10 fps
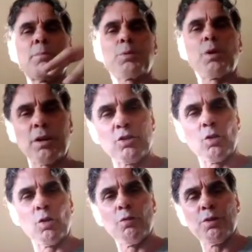become a
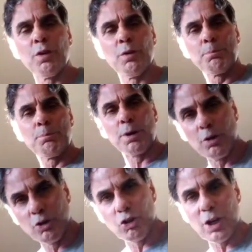product of
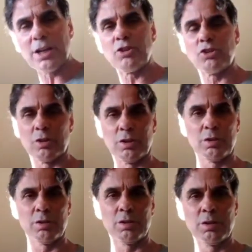
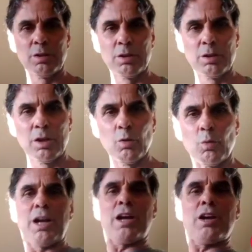protraction,
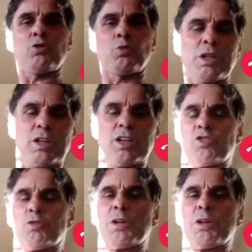whereas
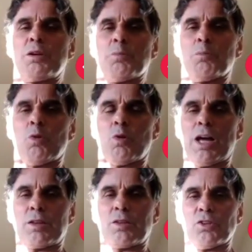we need to be
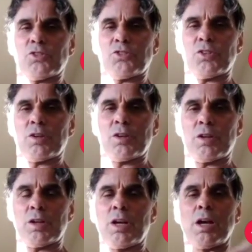more like
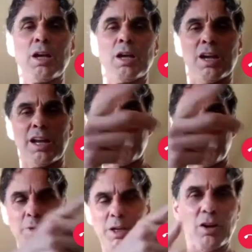this.
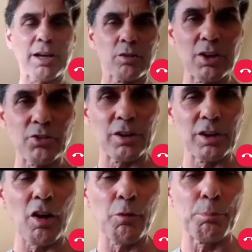Let me
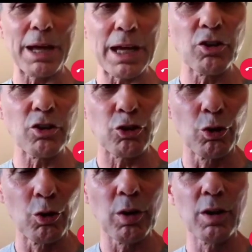digress and go
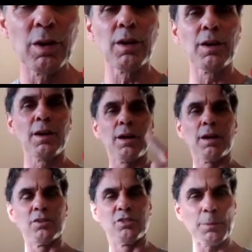back to
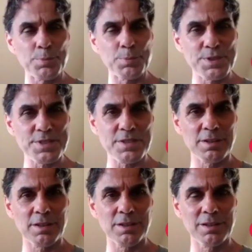
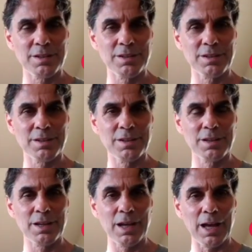dips
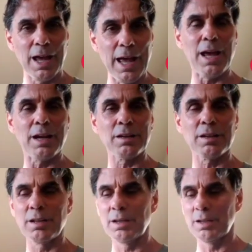
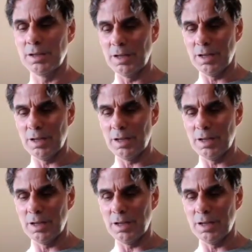and